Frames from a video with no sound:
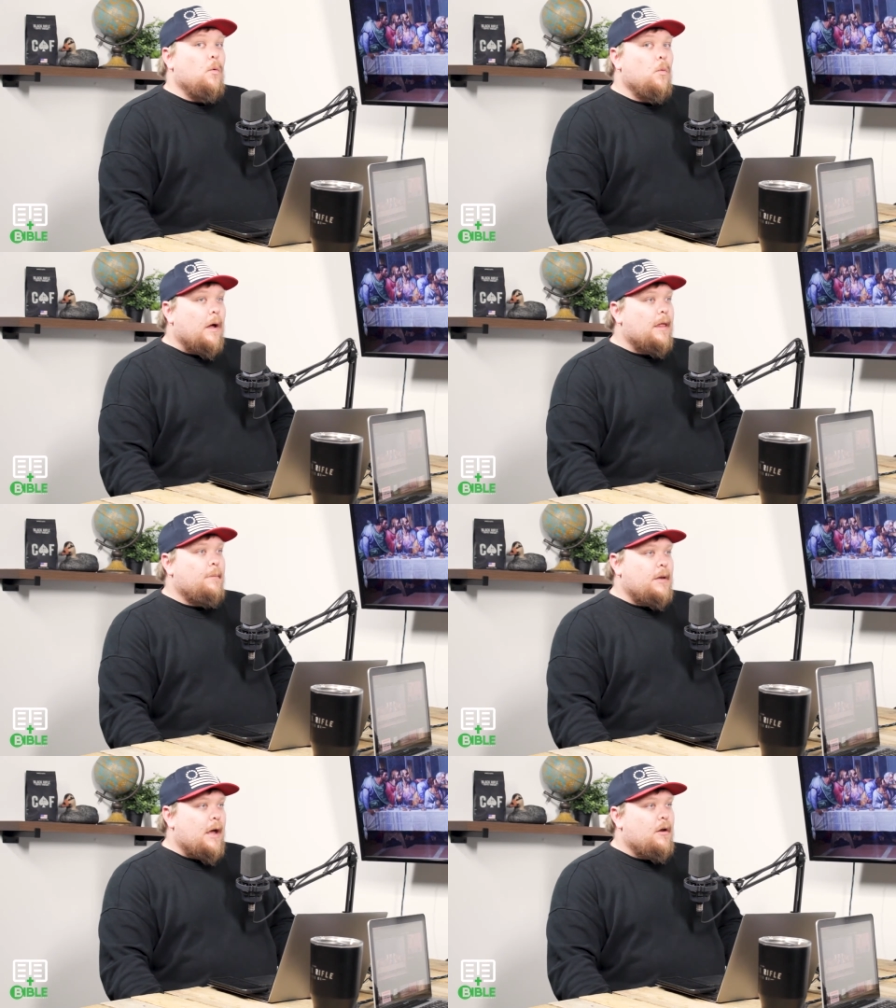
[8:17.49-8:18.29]
while
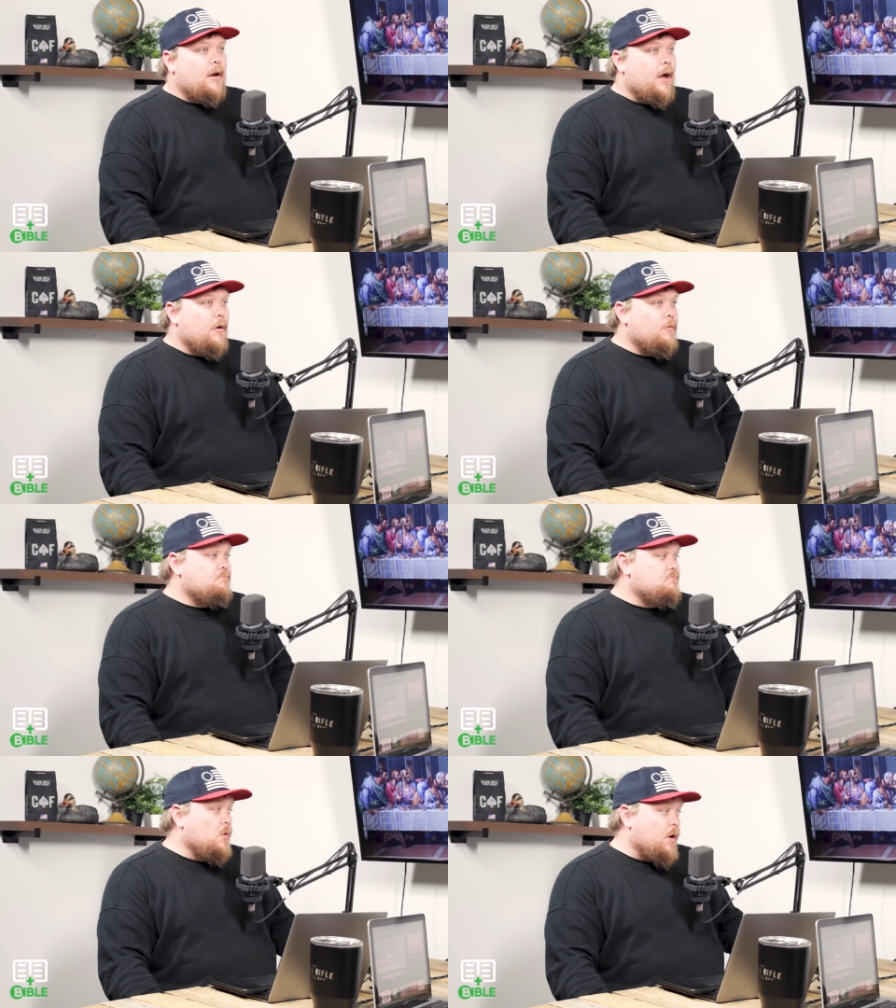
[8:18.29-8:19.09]
I'm down and out
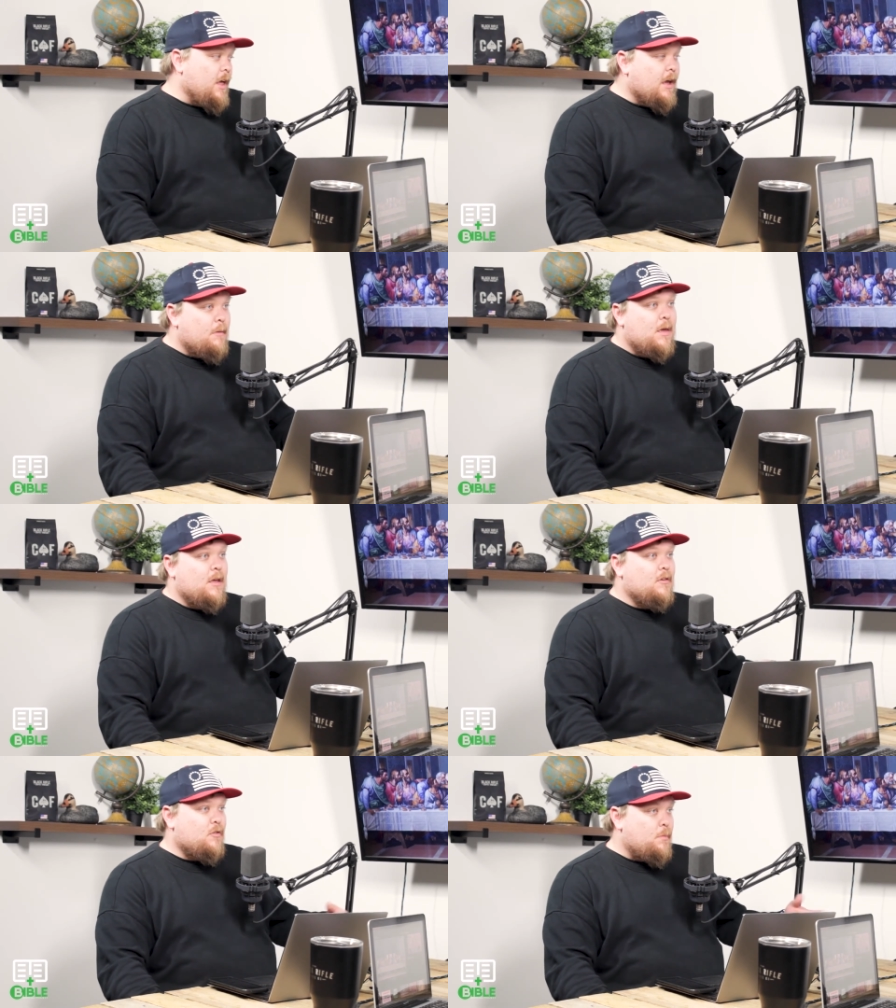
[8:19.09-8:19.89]
will kick
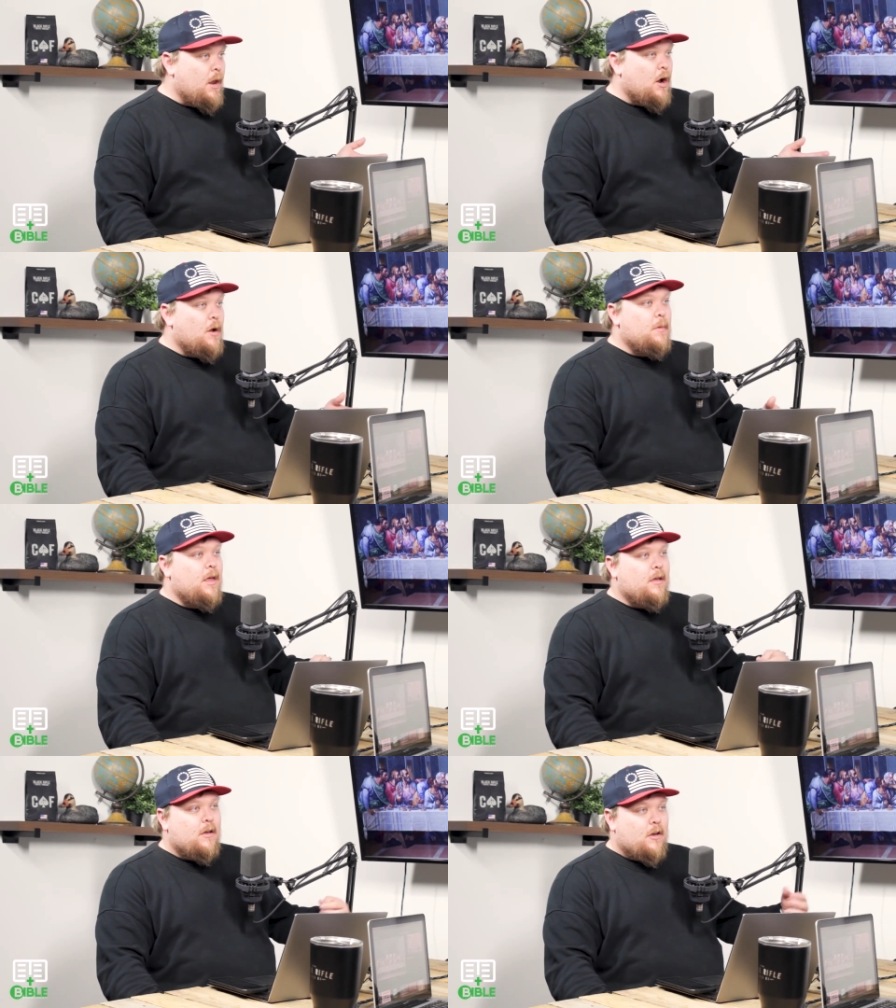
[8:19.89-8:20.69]
me, spit on
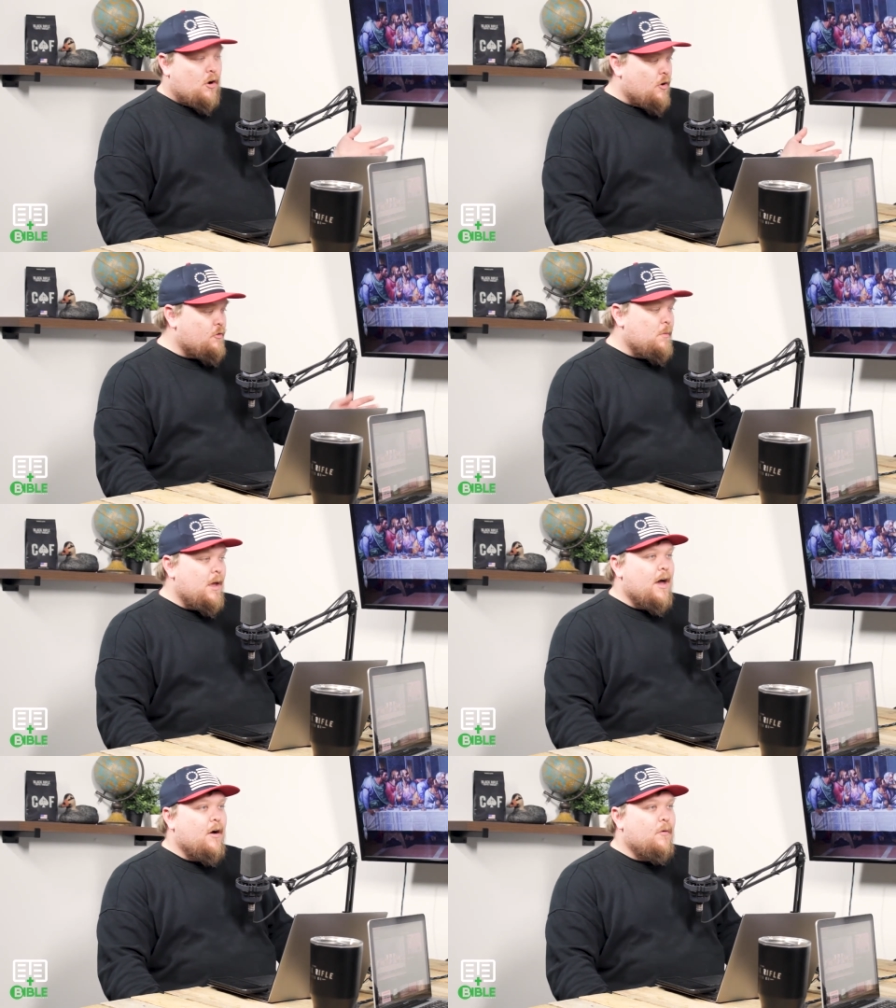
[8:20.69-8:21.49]
me, curse me
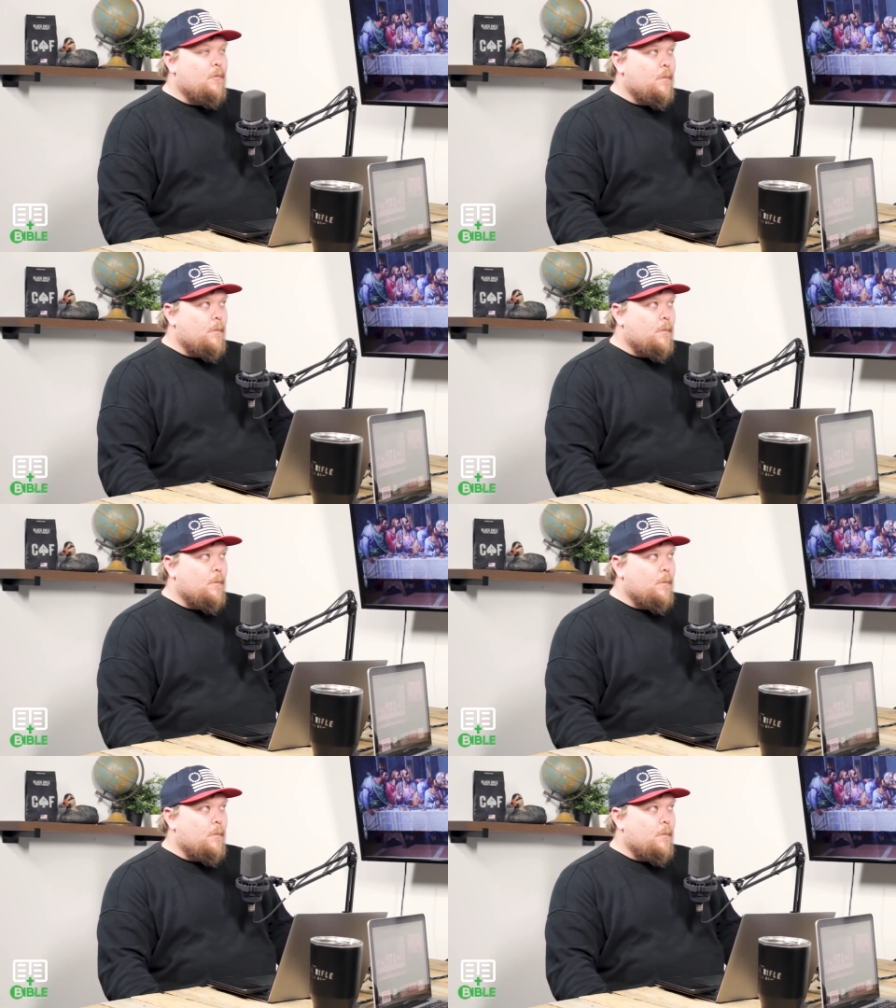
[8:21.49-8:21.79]
out.